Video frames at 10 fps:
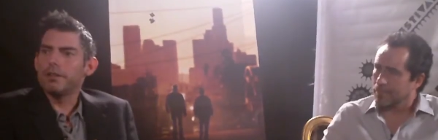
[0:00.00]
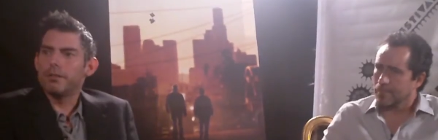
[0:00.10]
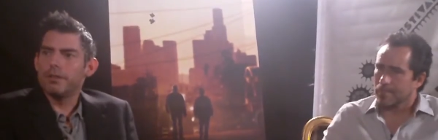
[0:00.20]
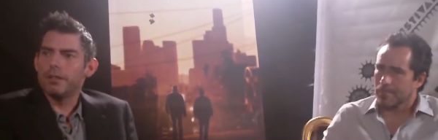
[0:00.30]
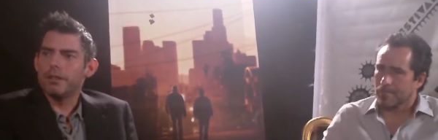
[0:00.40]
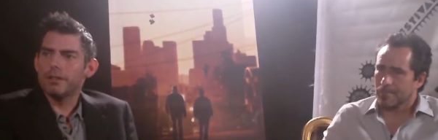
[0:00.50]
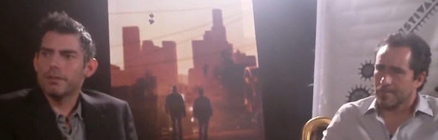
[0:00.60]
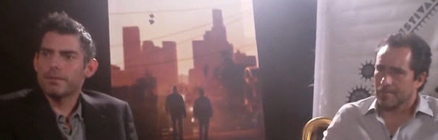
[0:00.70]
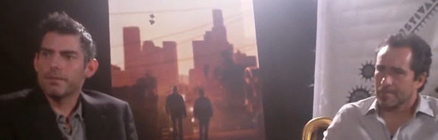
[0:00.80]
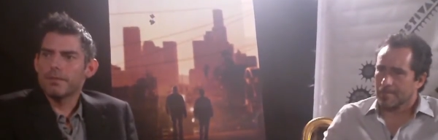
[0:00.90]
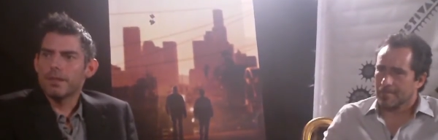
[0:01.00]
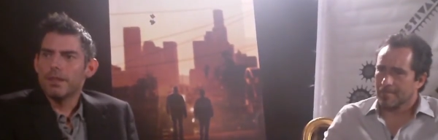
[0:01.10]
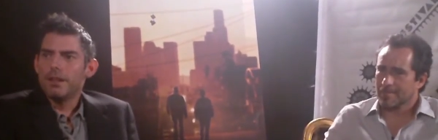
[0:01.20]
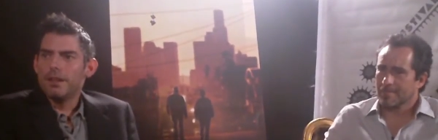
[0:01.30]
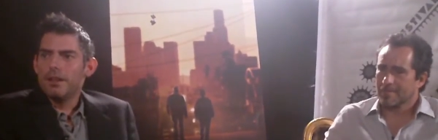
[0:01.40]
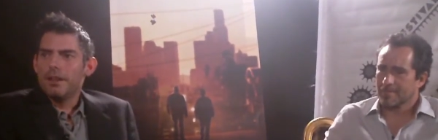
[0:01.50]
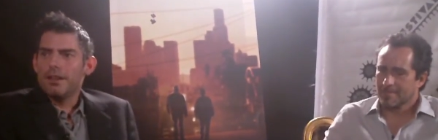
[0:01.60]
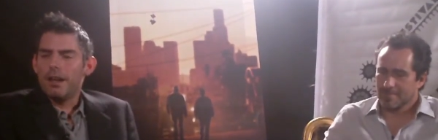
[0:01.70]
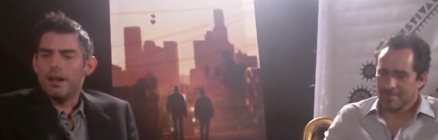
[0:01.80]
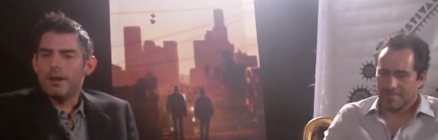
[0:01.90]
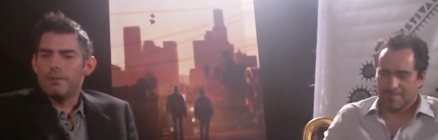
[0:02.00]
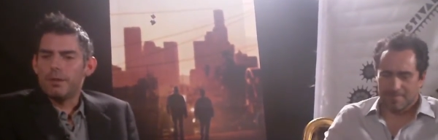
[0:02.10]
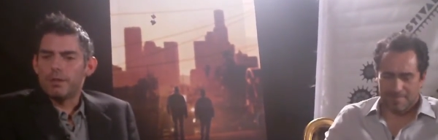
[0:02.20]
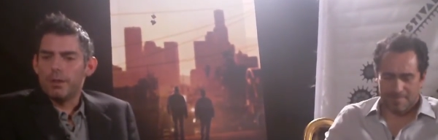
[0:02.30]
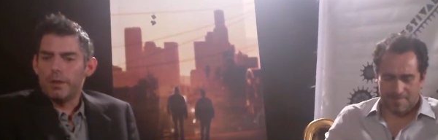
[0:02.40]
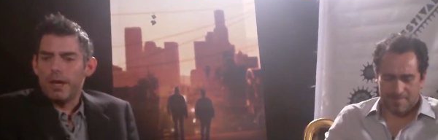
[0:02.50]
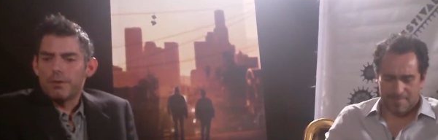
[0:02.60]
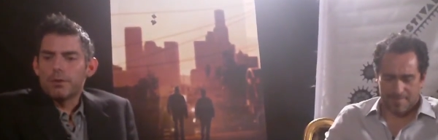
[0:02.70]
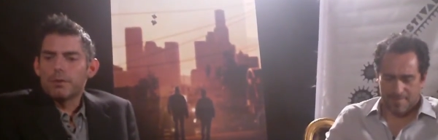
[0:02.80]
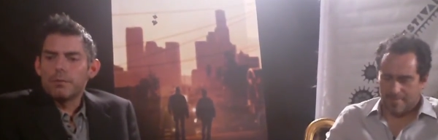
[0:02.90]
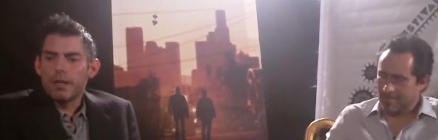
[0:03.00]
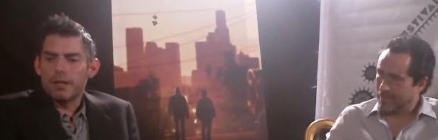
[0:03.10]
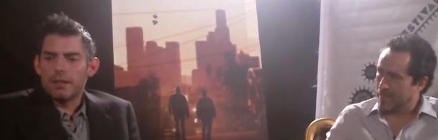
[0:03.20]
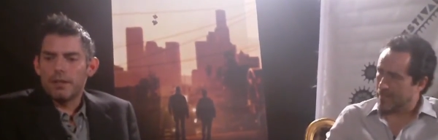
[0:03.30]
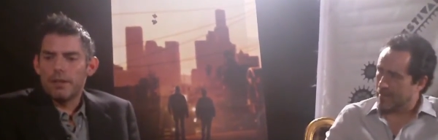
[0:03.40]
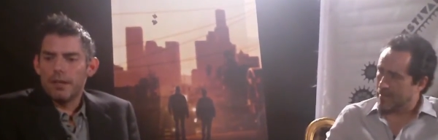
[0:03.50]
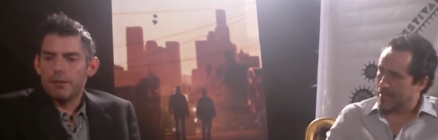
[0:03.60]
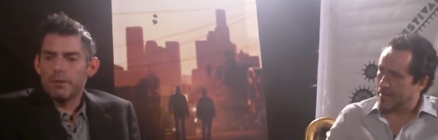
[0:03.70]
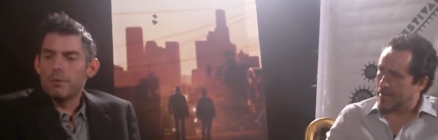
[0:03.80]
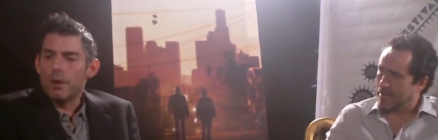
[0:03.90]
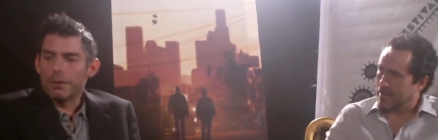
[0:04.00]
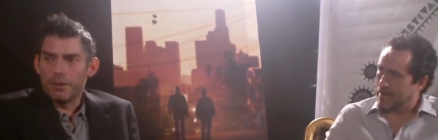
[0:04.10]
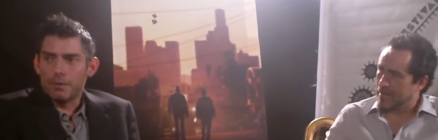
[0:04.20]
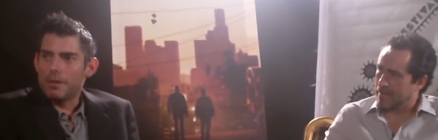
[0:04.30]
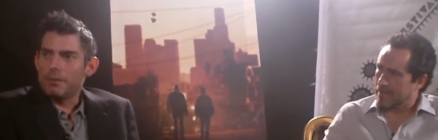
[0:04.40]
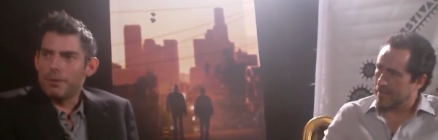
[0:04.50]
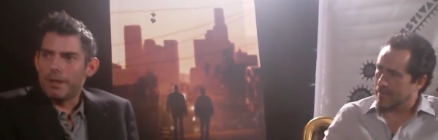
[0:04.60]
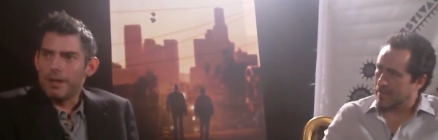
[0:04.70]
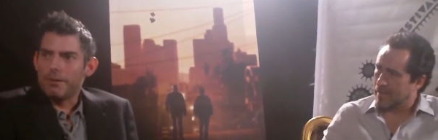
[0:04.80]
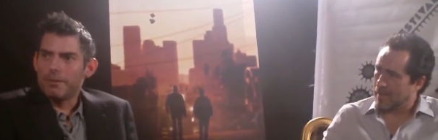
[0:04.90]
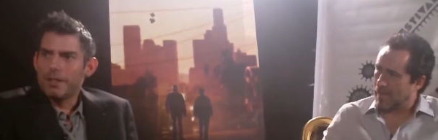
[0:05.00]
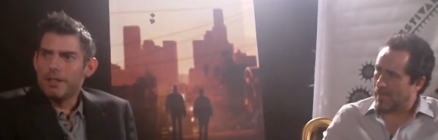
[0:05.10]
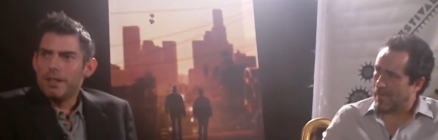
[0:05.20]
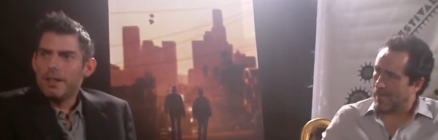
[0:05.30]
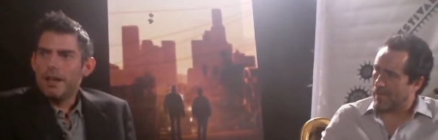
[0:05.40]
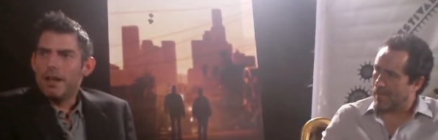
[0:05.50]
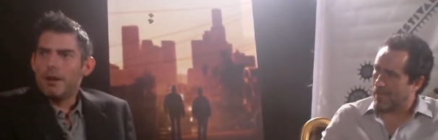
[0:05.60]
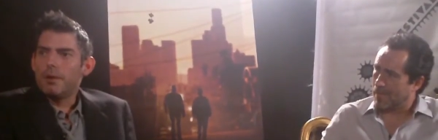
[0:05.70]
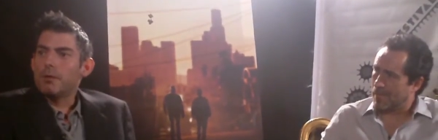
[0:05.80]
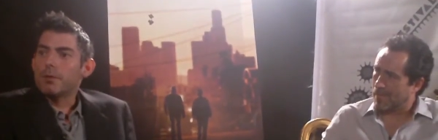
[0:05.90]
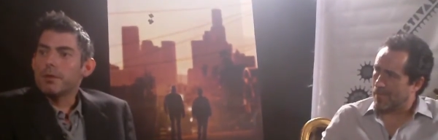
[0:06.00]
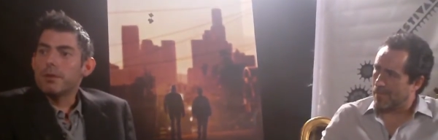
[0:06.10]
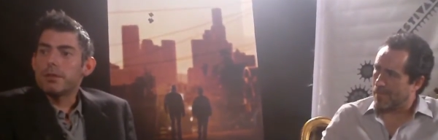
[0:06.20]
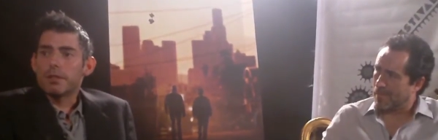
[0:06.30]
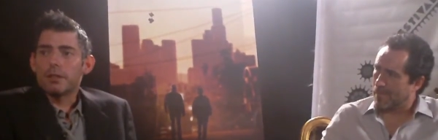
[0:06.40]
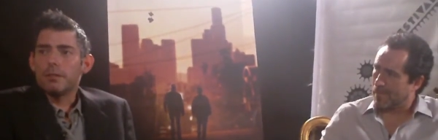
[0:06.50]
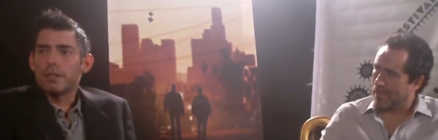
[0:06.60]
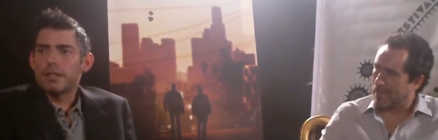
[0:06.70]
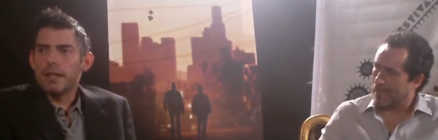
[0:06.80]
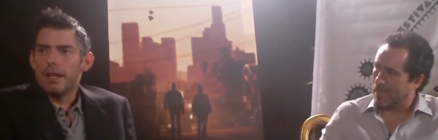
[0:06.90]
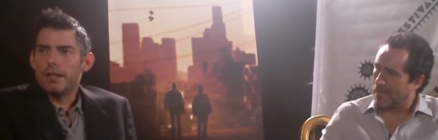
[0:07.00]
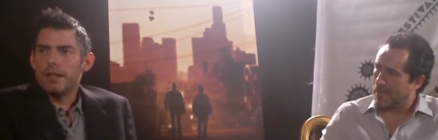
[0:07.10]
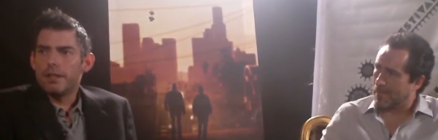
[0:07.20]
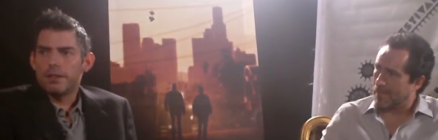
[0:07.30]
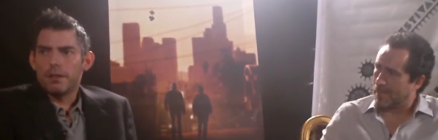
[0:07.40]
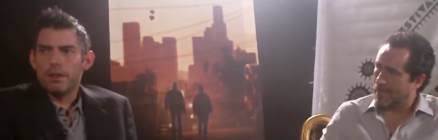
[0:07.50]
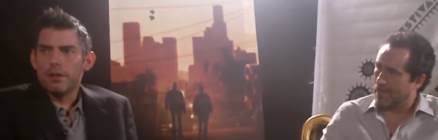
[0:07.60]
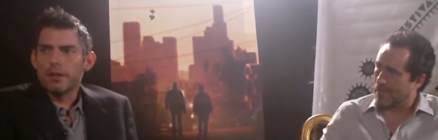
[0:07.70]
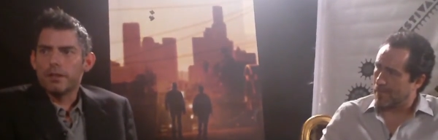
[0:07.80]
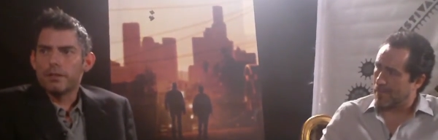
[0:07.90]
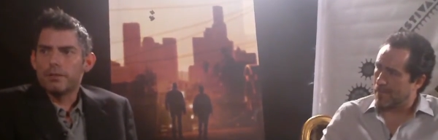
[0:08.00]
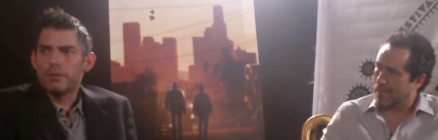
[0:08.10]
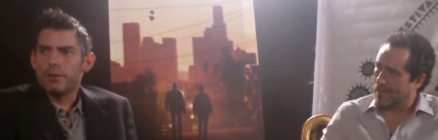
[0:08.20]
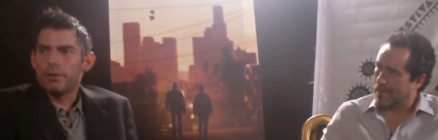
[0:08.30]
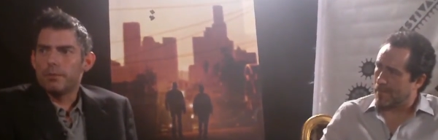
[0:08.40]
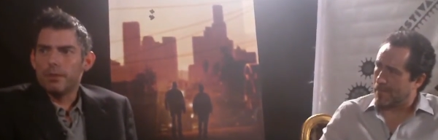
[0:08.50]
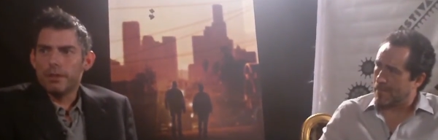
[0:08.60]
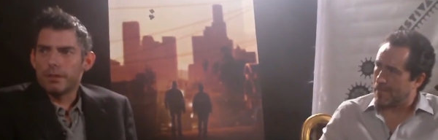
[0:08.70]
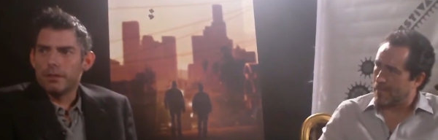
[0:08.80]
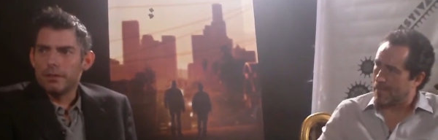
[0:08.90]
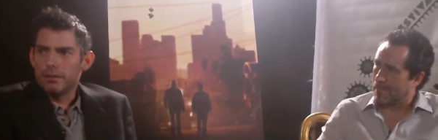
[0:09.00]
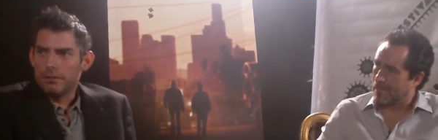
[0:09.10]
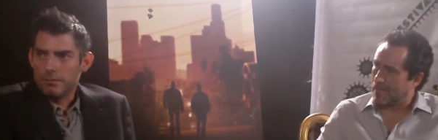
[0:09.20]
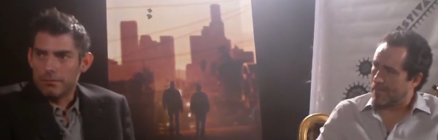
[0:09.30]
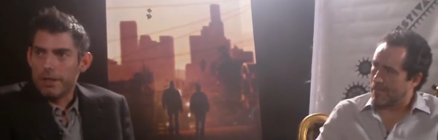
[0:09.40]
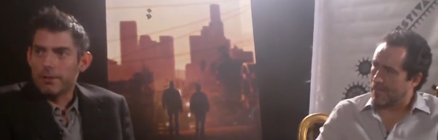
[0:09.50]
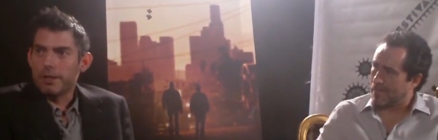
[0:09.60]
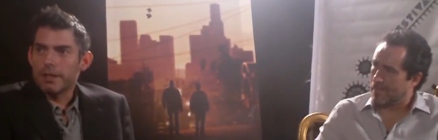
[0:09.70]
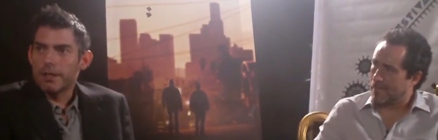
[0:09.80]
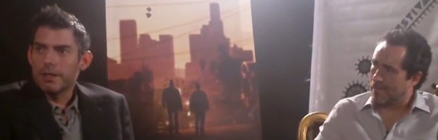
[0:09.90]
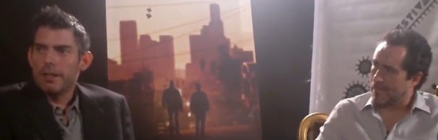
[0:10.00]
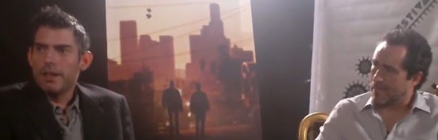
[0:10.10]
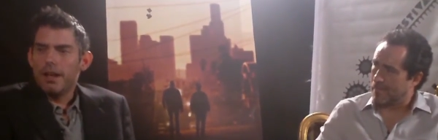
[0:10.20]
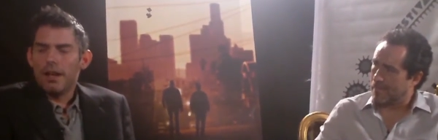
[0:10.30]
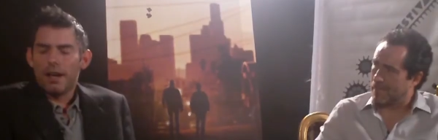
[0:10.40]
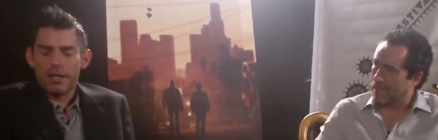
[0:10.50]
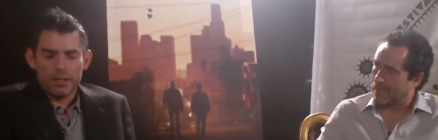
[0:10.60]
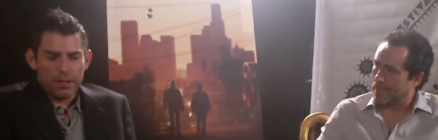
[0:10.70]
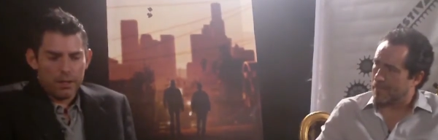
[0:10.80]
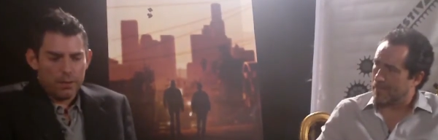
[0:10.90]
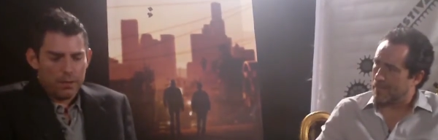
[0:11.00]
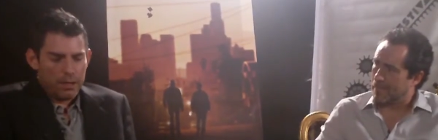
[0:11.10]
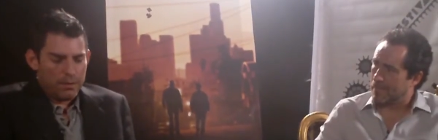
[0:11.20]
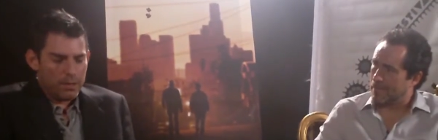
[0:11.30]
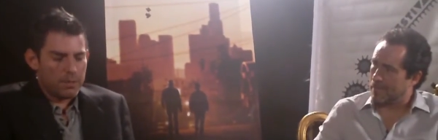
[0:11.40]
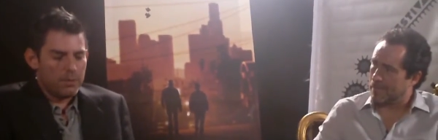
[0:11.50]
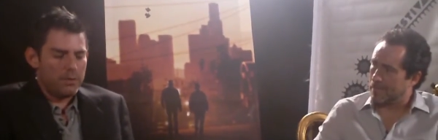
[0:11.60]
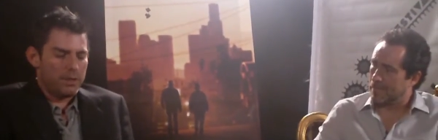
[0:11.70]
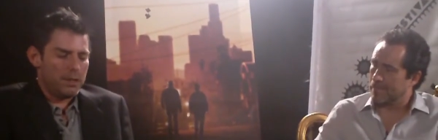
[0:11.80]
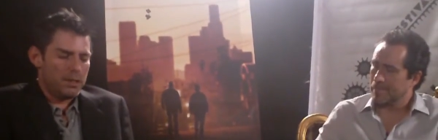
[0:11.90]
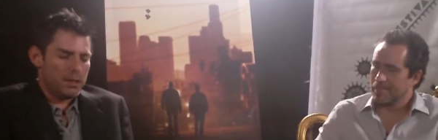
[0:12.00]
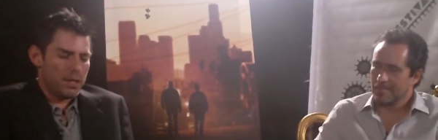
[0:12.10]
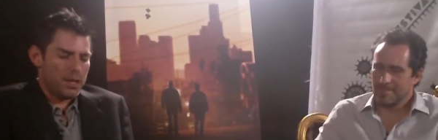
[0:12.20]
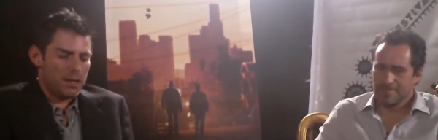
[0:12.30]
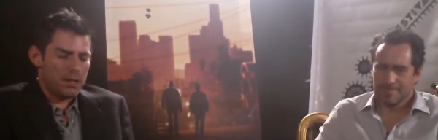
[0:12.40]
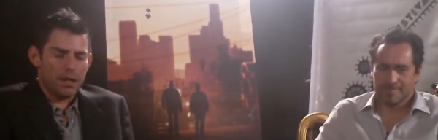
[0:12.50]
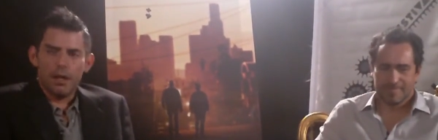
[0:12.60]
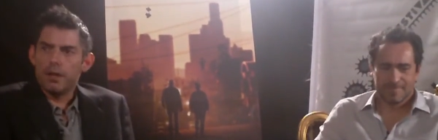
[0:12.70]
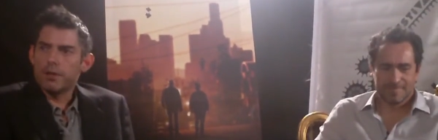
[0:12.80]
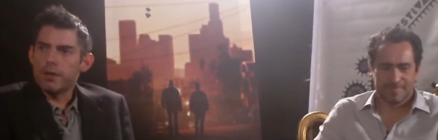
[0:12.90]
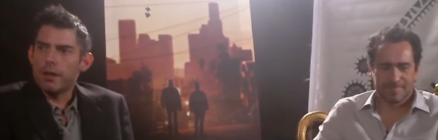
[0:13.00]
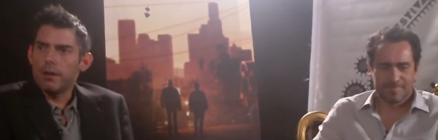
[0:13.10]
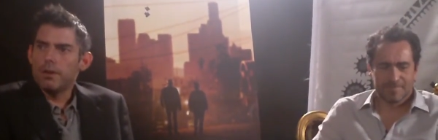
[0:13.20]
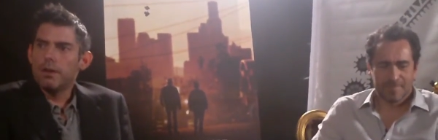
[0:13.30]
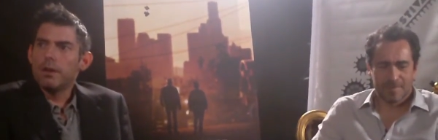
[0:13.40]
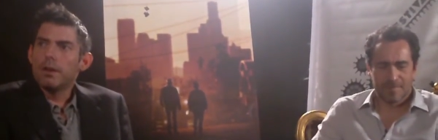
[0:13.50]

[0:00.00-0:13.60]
Speaker 1: in the fields. So we have to admit that we want those people there, but we're using them instead as the targets for political rhetoric. And so if this movie can show